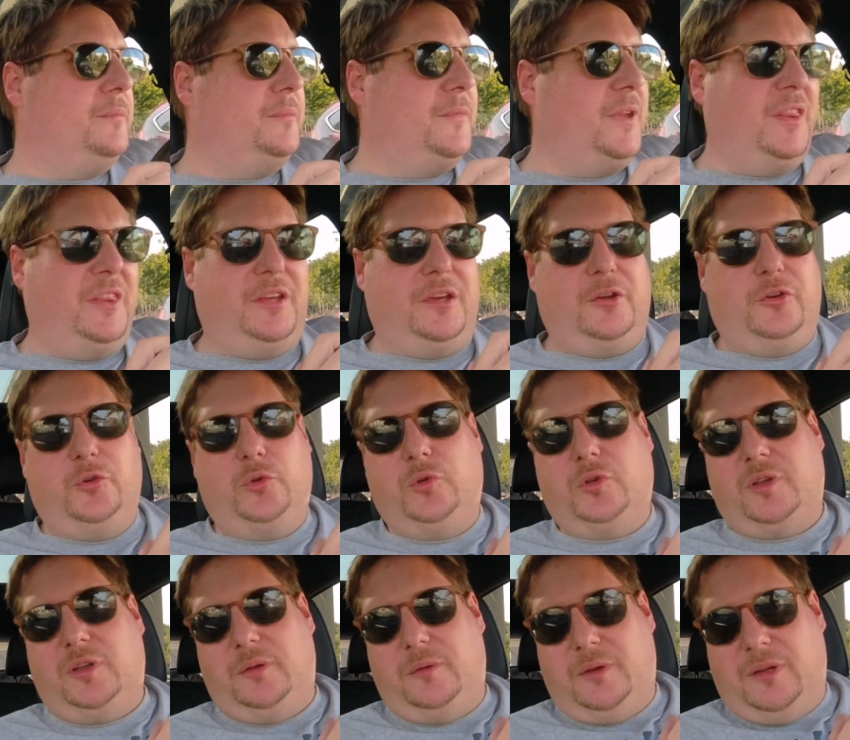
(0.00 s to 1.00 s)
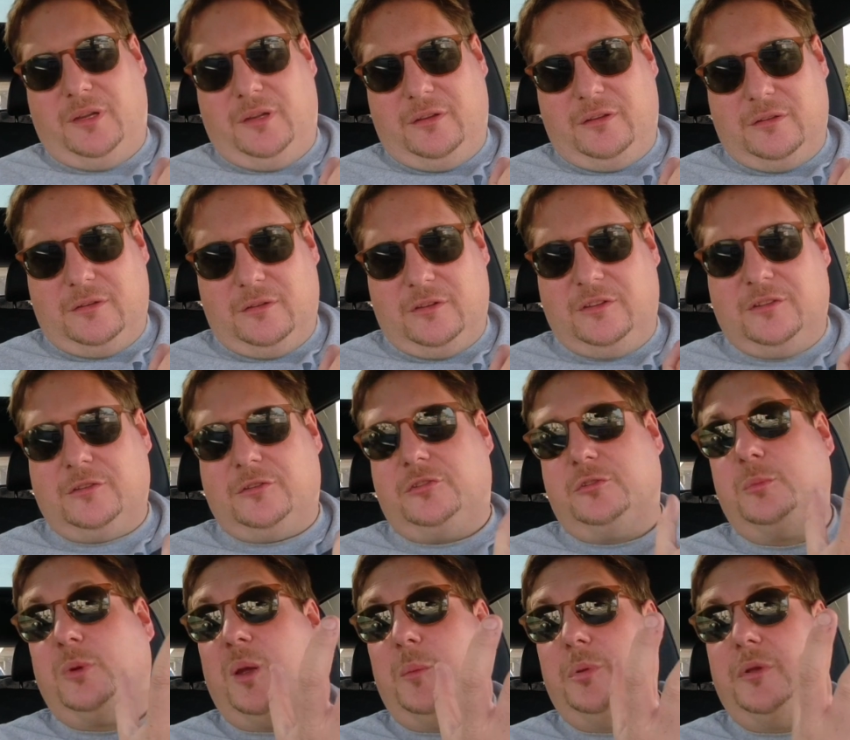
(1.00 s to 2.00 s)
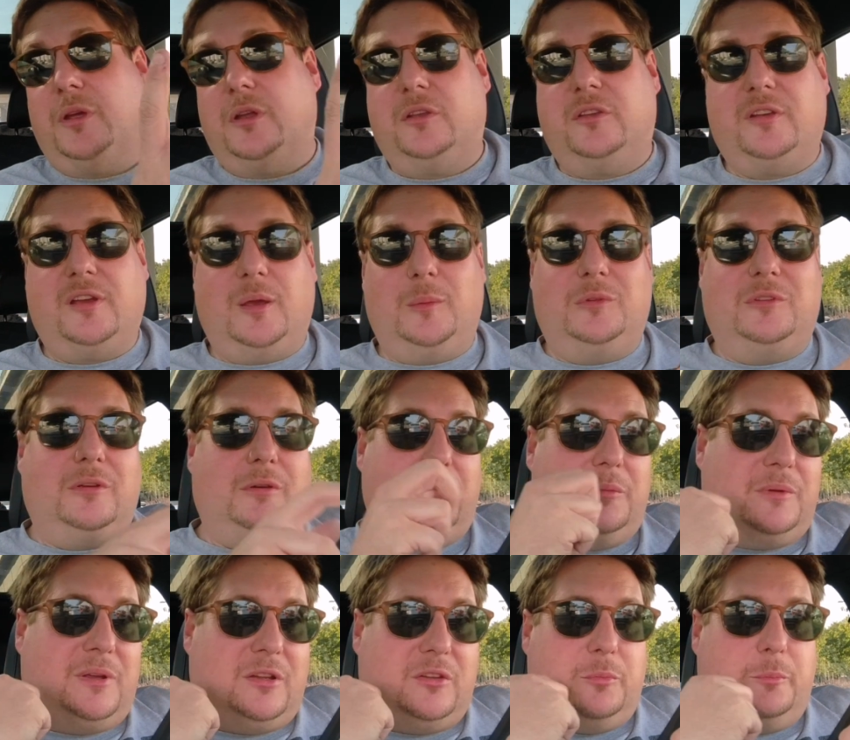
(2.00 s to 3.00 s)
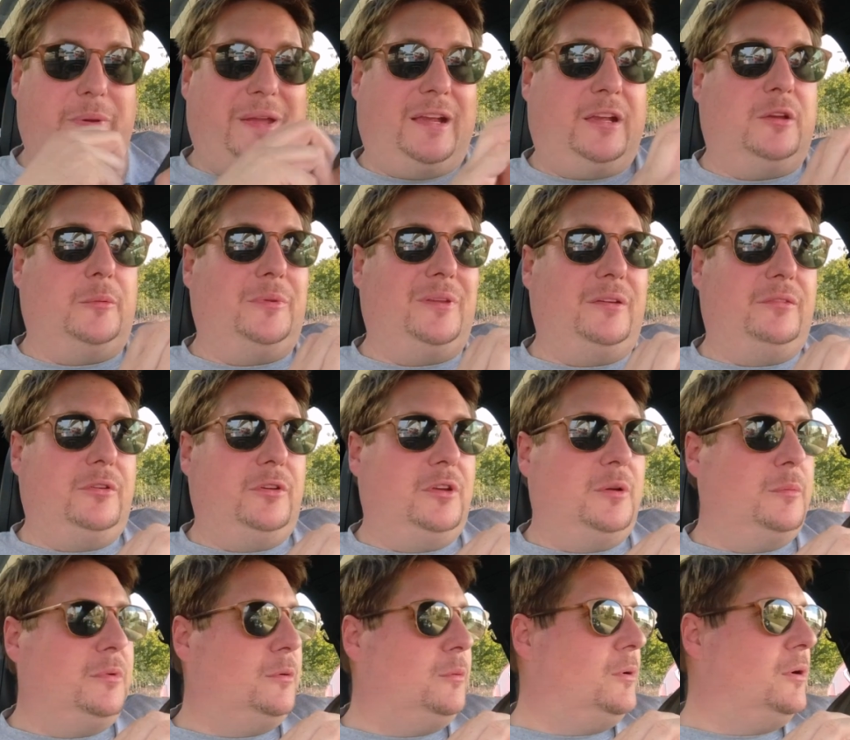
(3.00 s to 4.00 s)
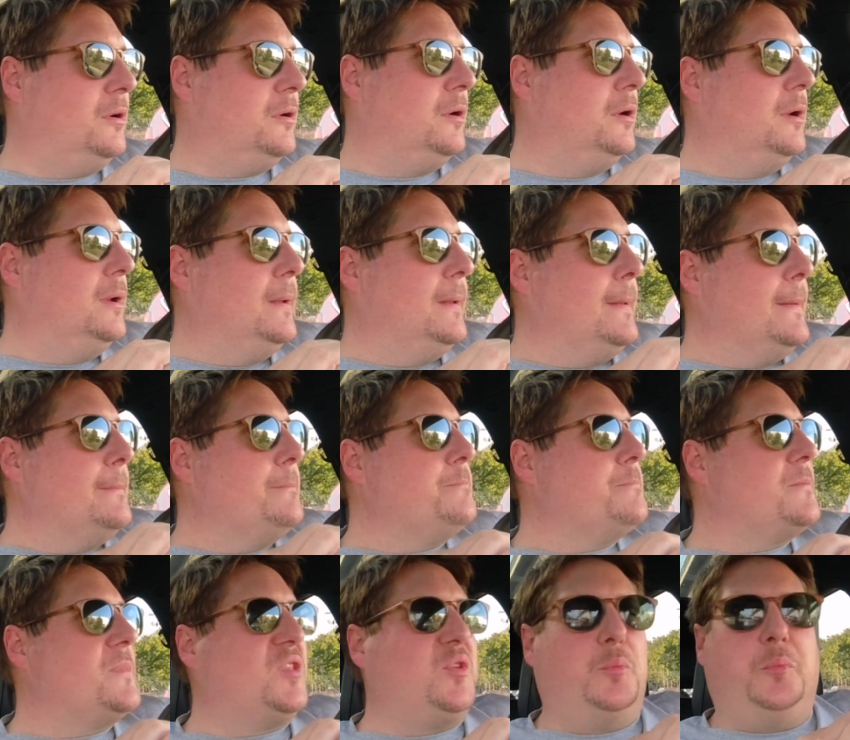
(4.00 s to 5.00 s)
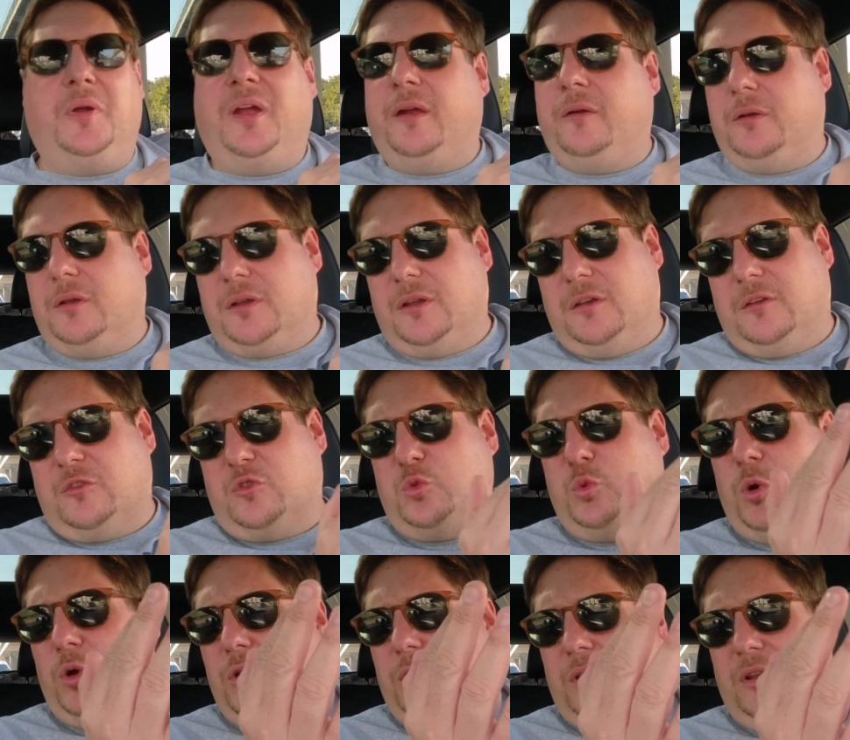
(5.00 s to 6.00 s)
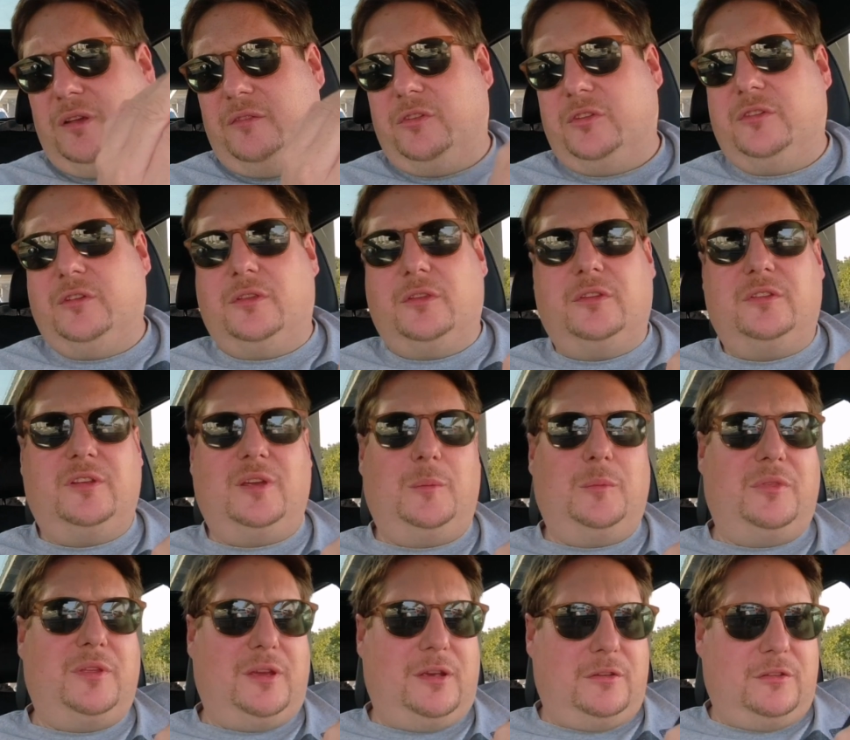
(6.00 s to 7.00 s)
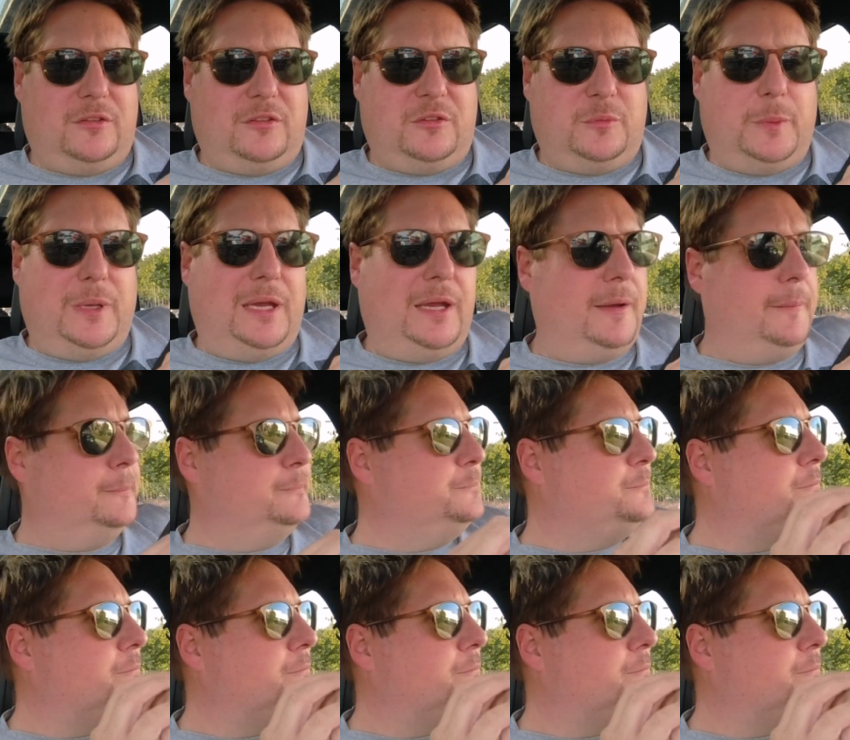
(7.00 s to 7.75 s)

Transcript: Not the only reason, she's also my blood type, so that's backup liver number one. Apparently a swollen liver is not the same thing as a spare.